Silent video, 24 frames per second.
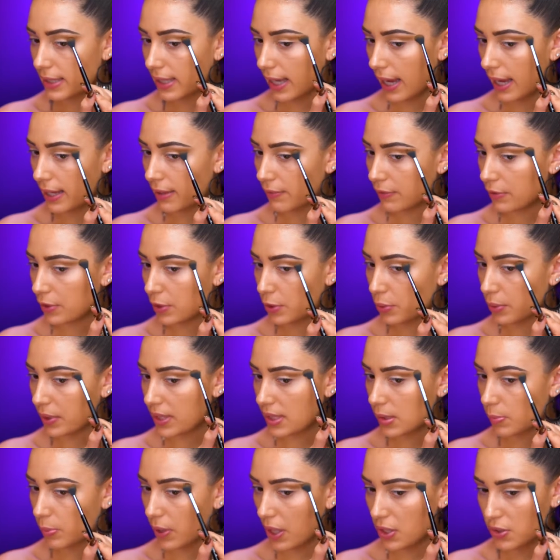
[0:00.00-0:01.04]
kind of
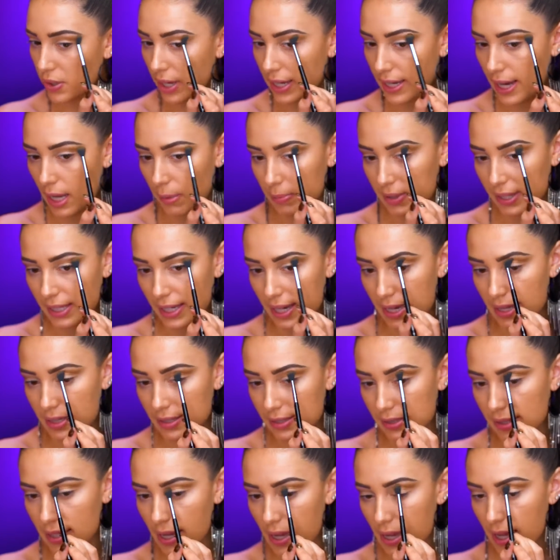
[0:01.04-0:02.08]
crease brush right now
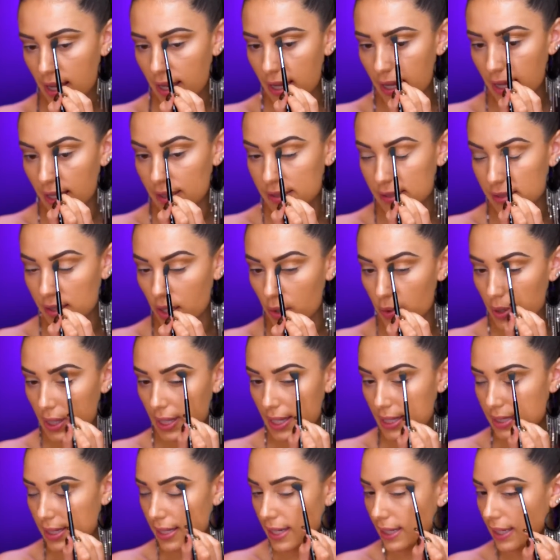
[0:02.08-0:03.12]
because it's so
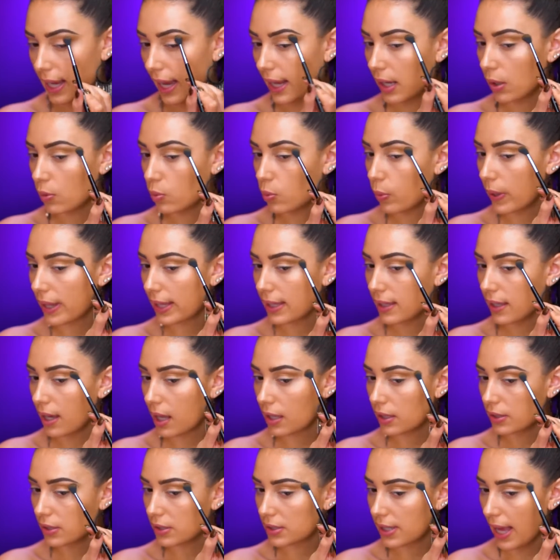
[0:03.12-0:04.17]
easy to kind of wing
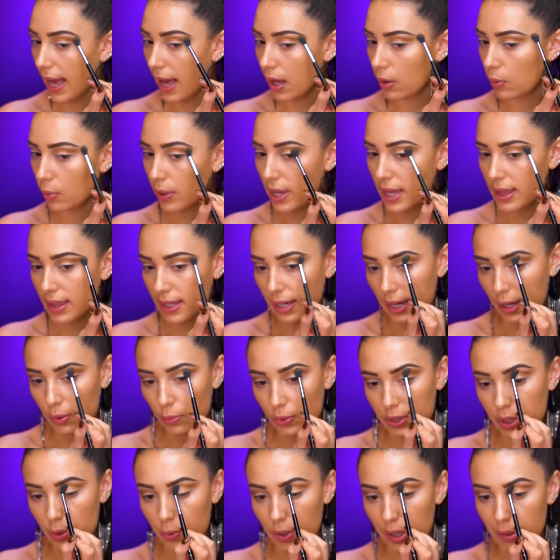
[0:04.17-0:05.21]
colors out with, and I
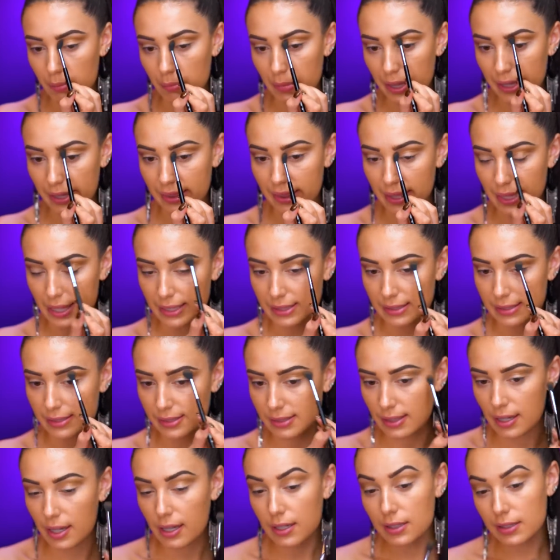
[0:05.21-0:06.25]
really wanna make
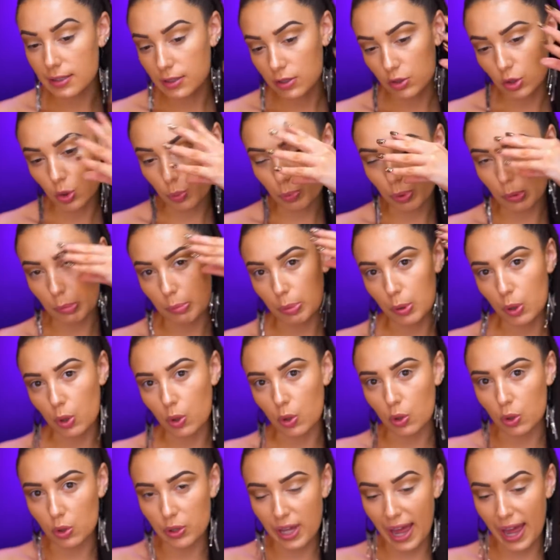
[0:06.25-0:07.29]
this super pulled